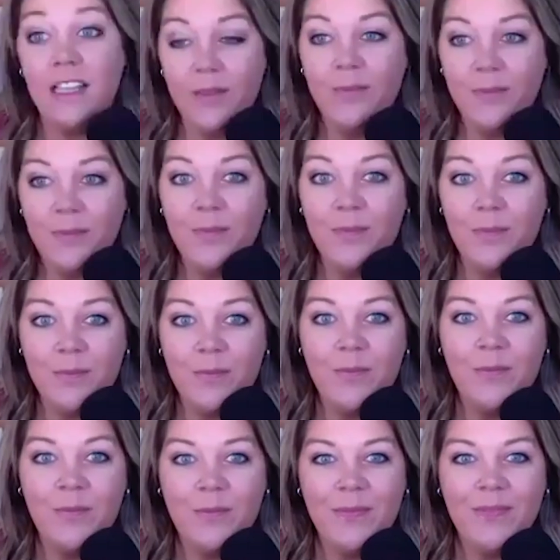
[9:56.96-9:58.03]
she go to Iowa
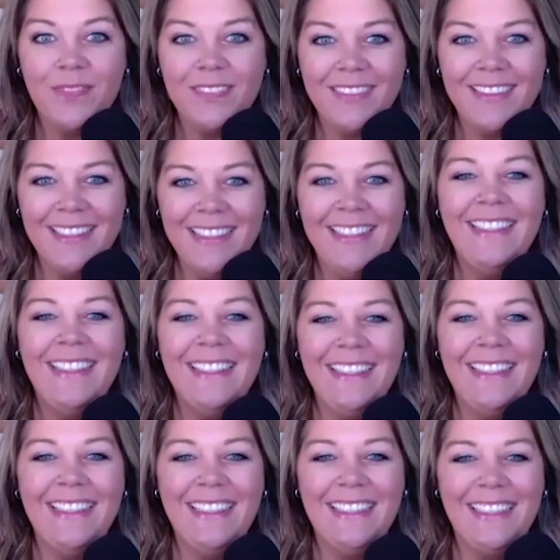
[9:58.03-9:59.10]
State? She doesn't even go
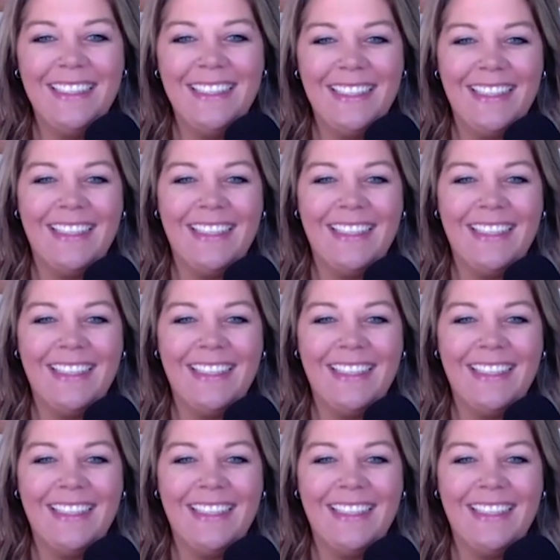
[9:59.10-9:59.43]
there. So